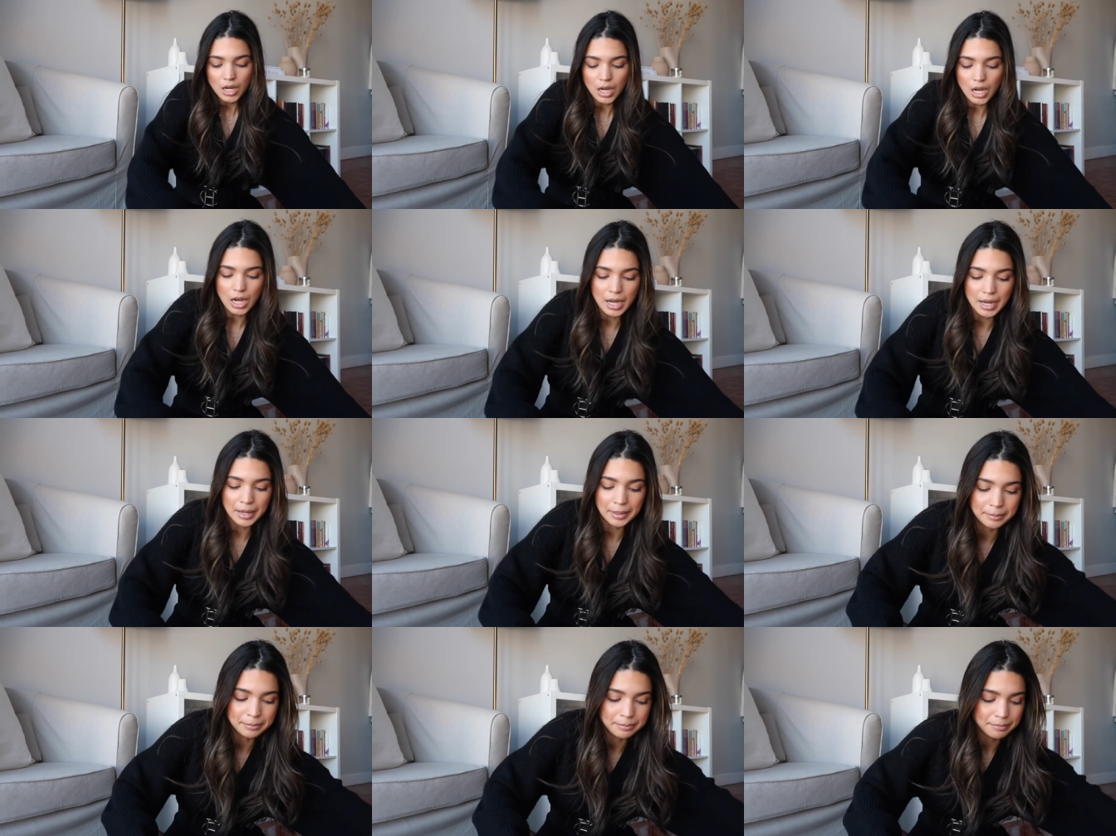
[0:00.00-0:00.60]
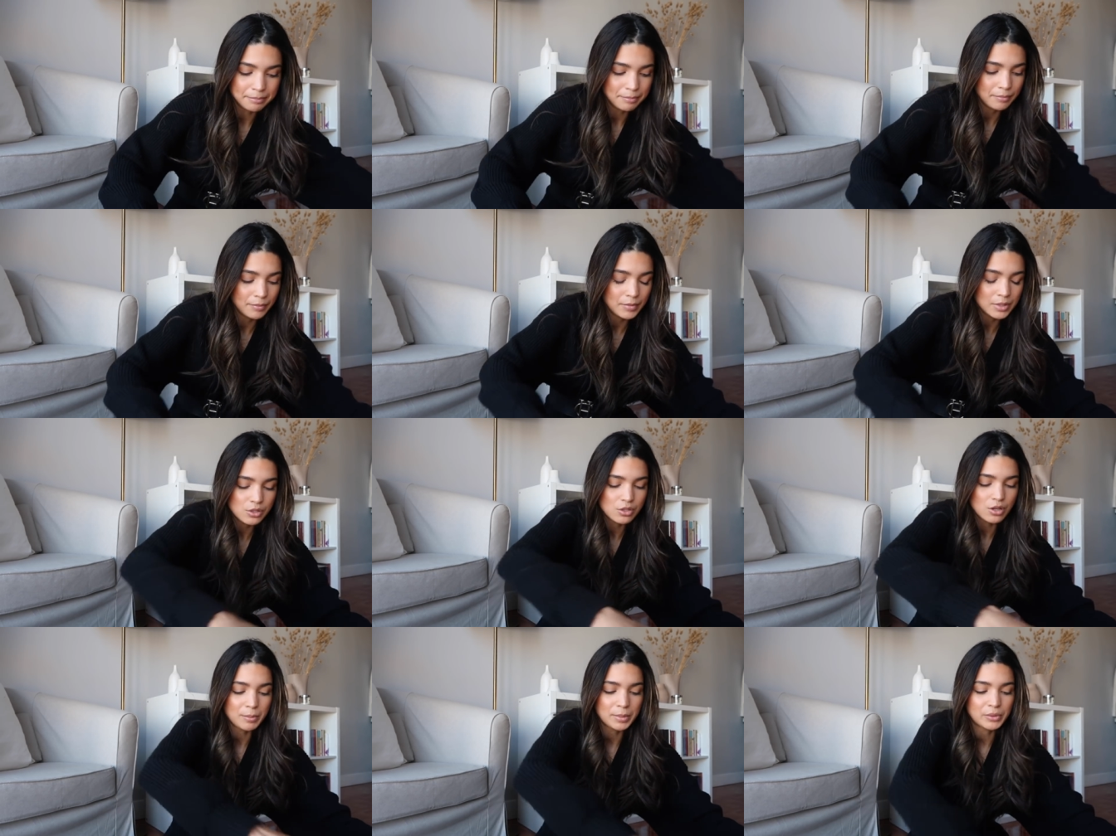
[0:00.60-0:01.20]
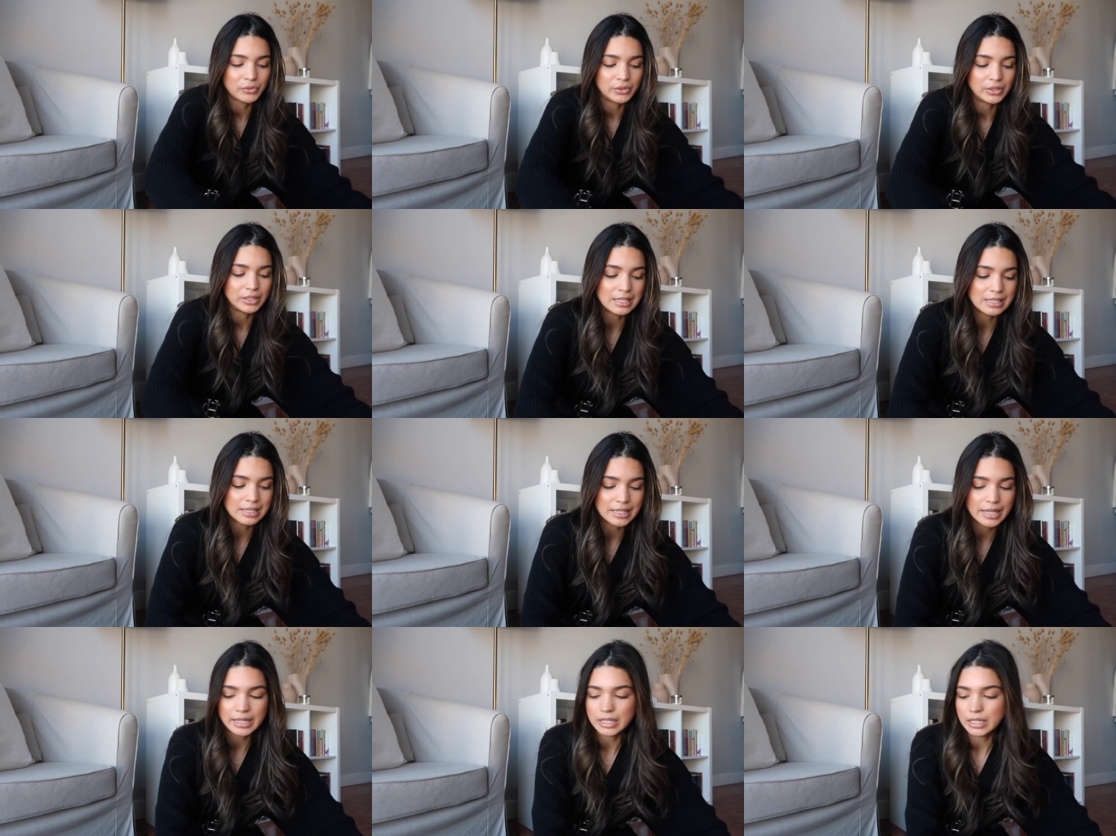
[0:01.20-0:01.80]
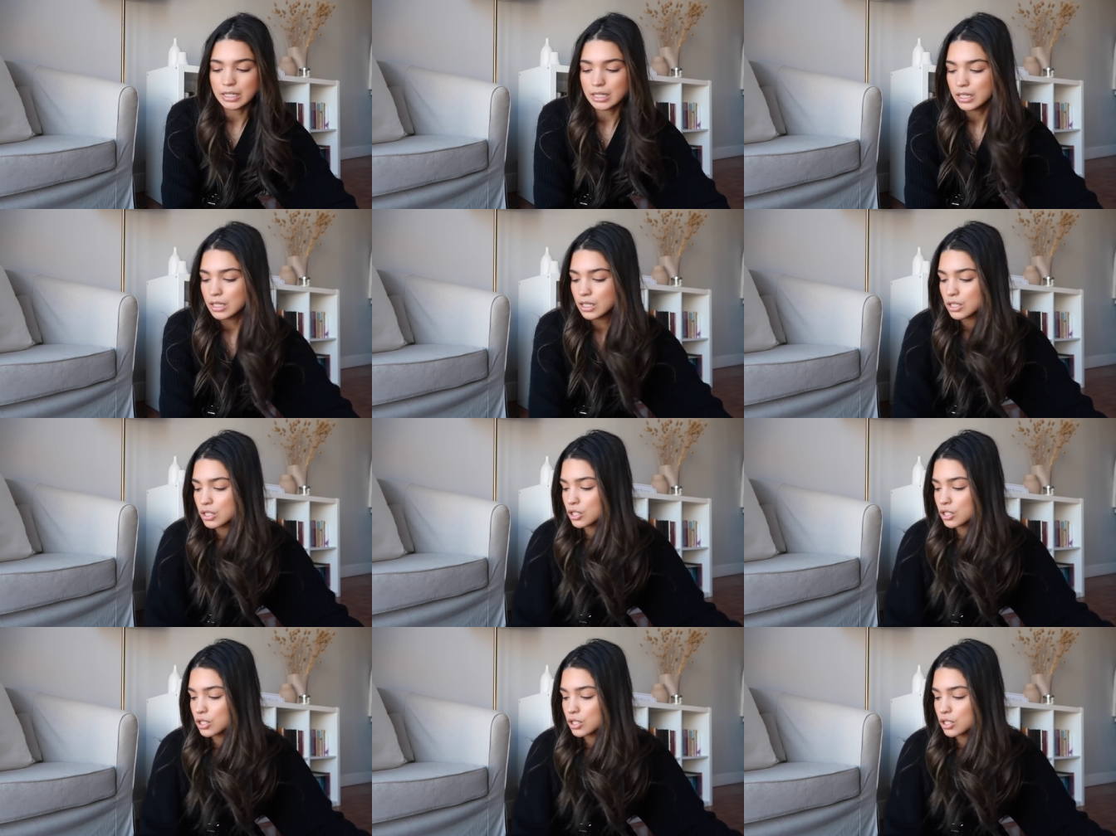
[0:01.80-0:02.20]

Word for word: Um, so I'm really excited.